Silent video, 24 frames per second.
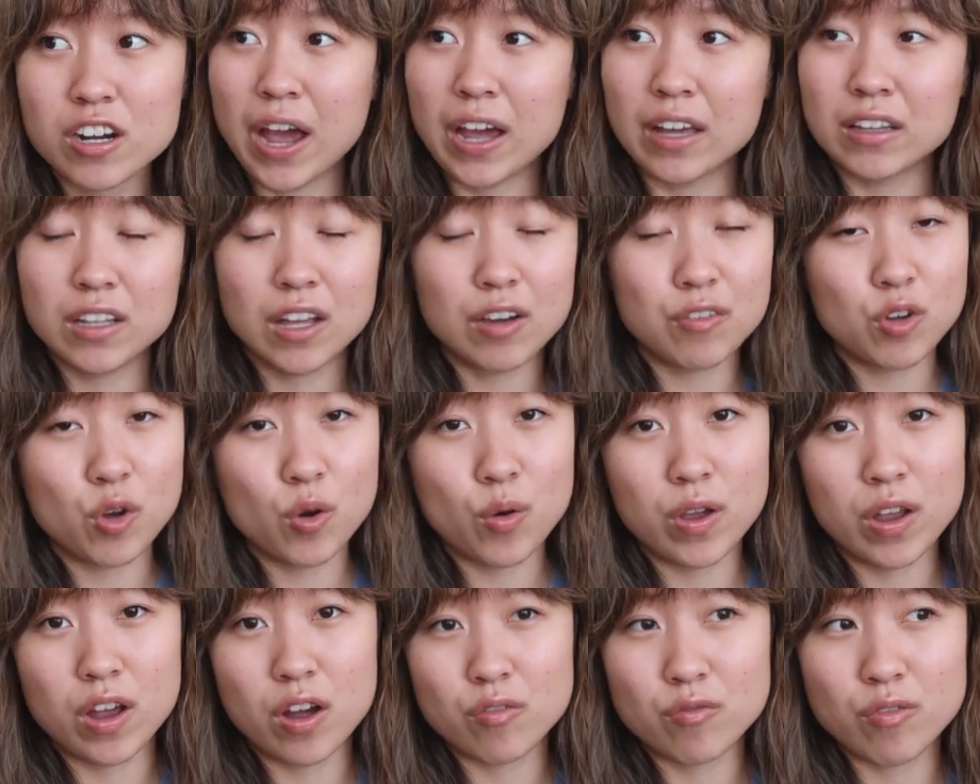I love
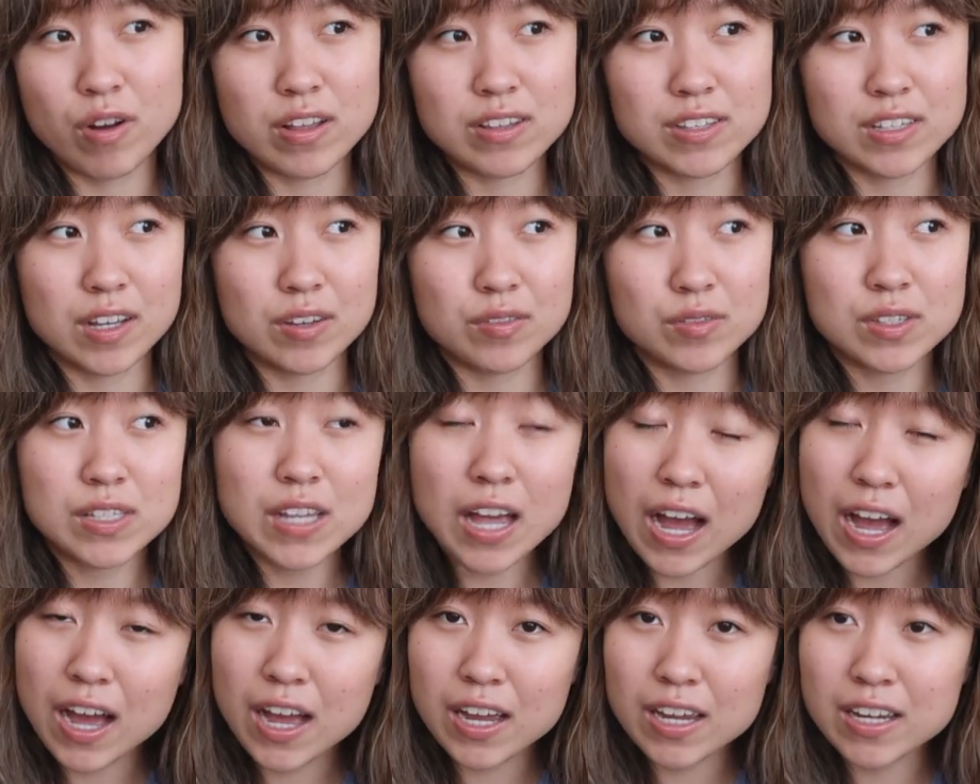going on runs
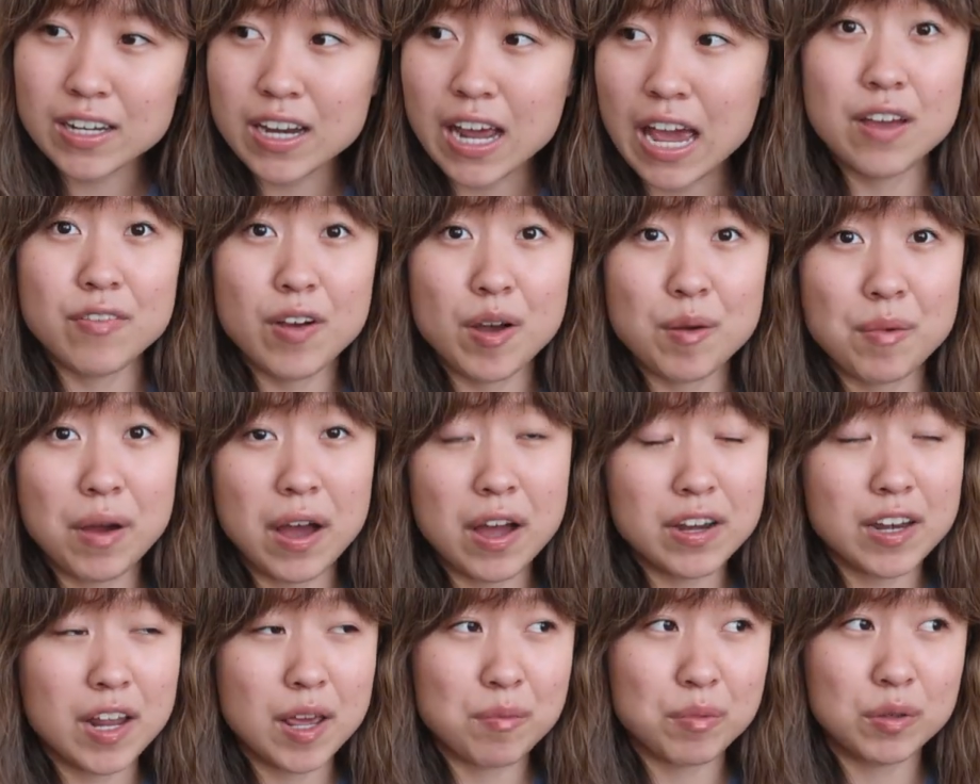outside. If I'm
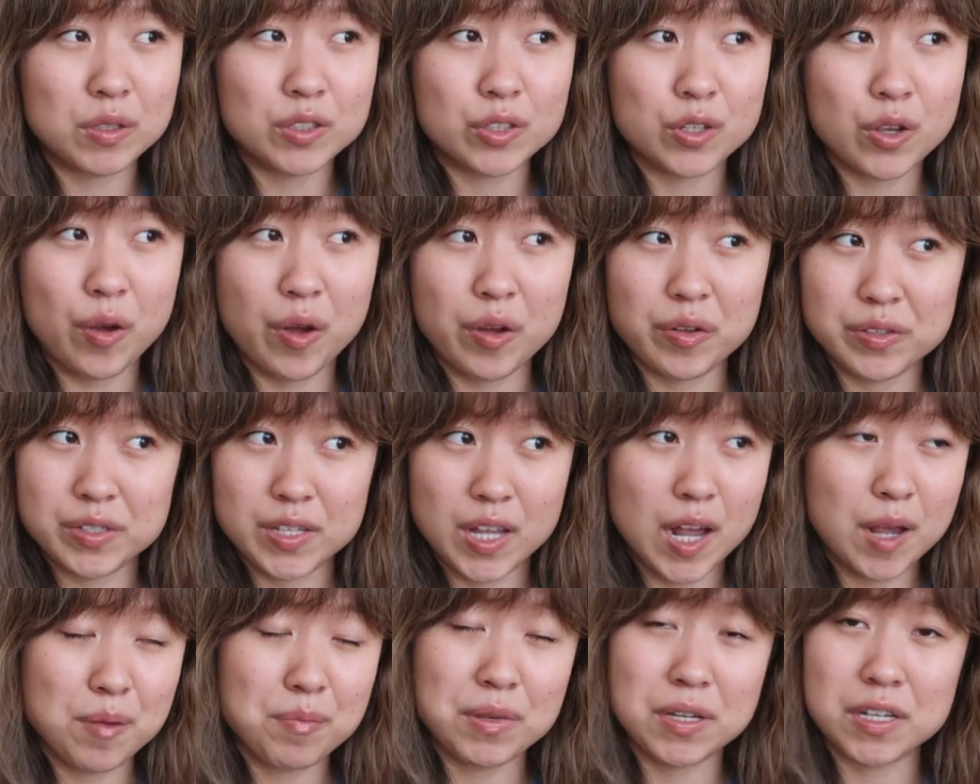unable to go
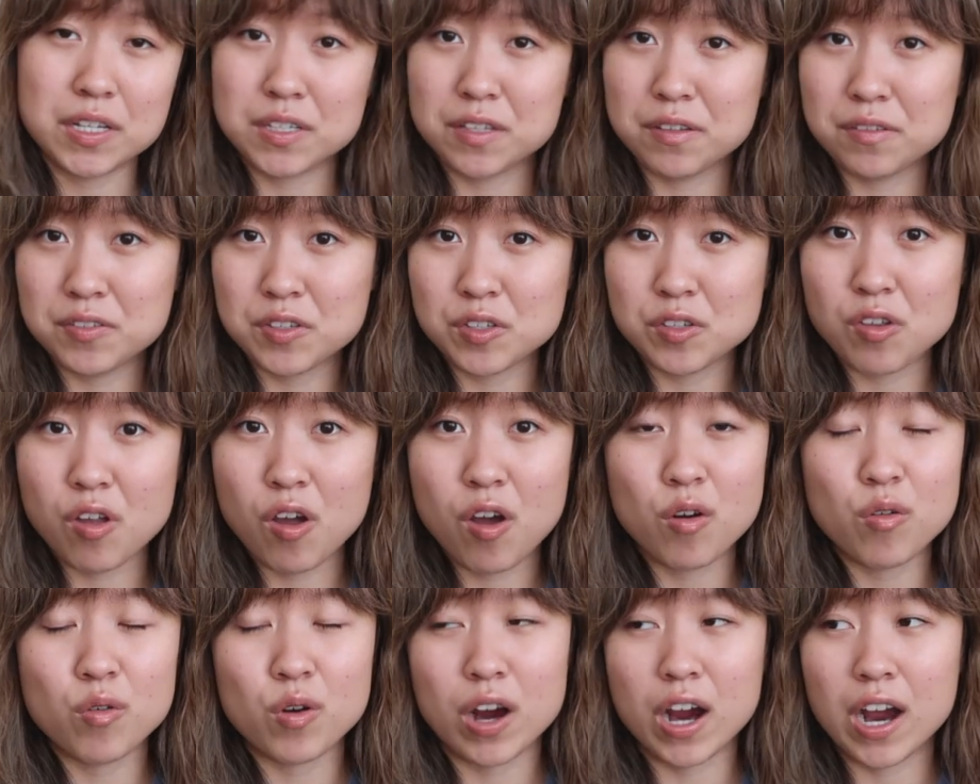outside because of
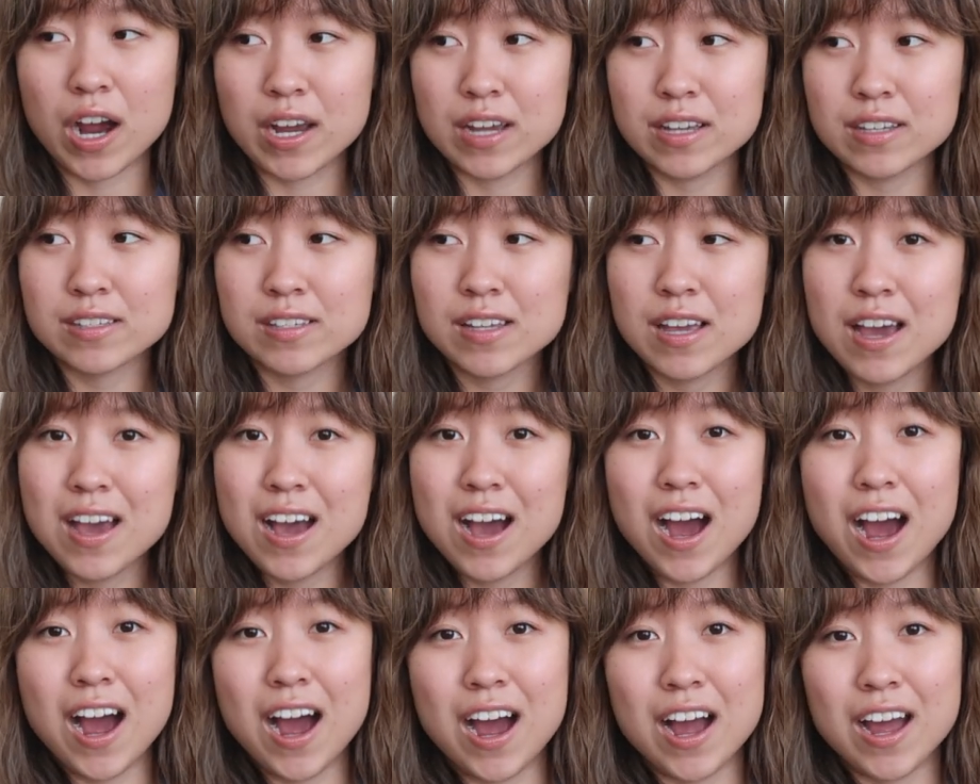snow or ice,
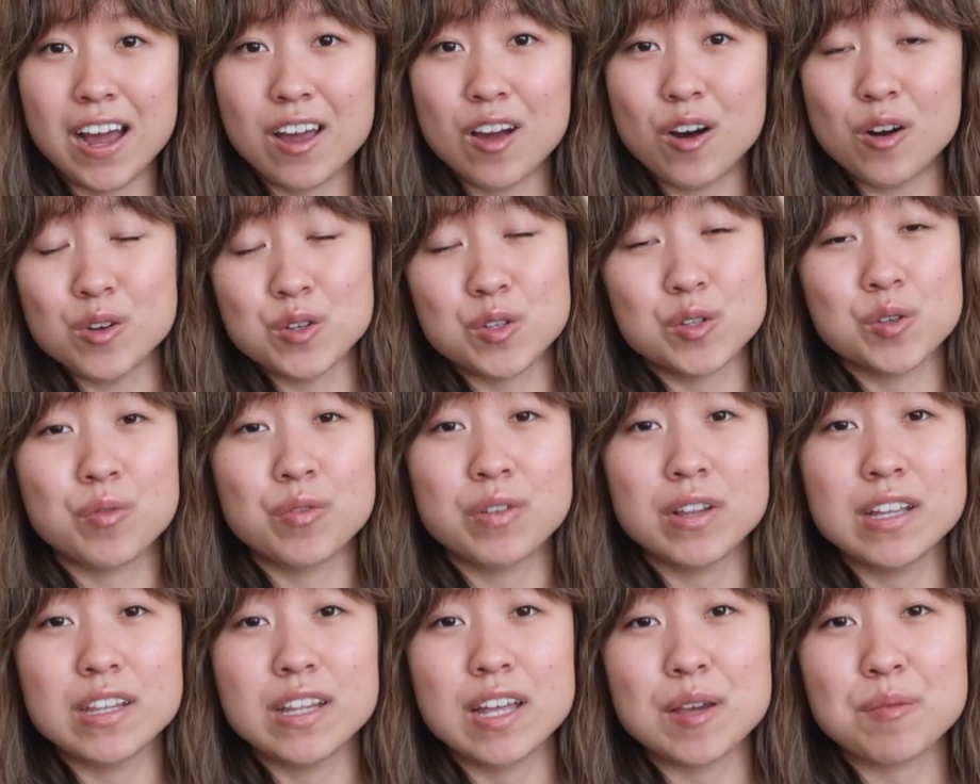I also
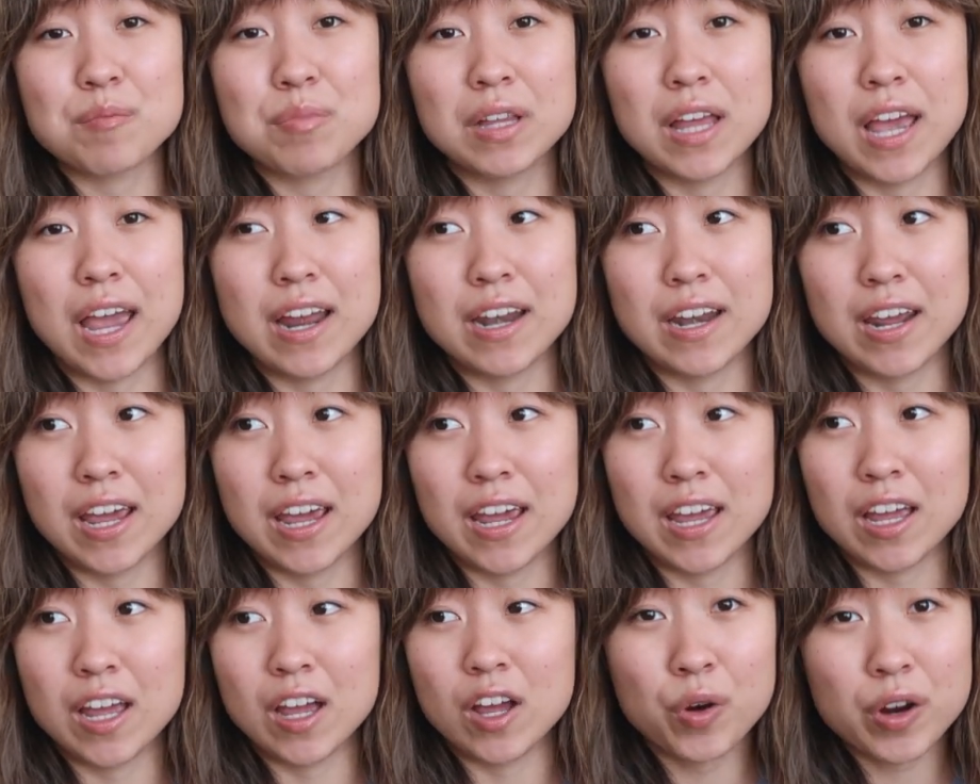really like
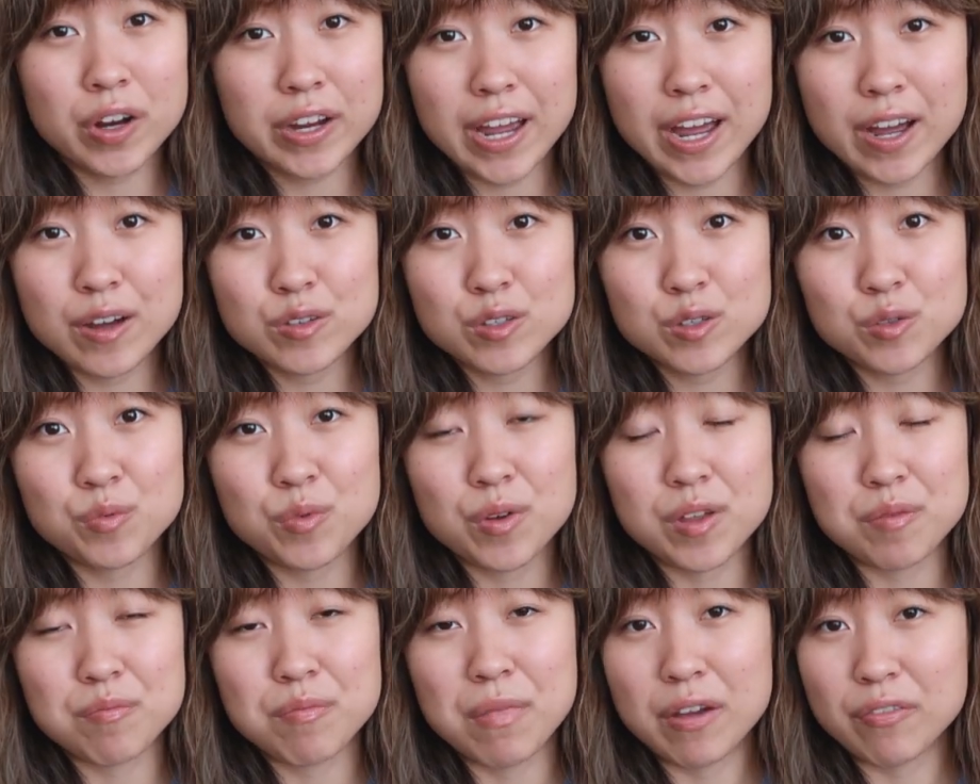planning workouts
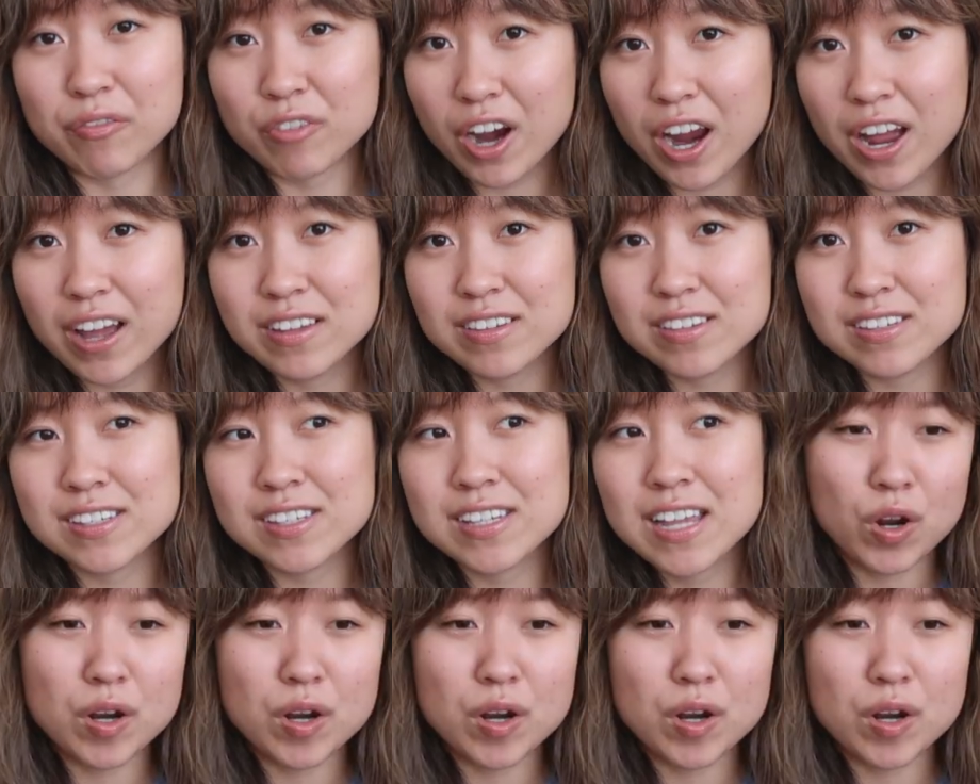with my friends.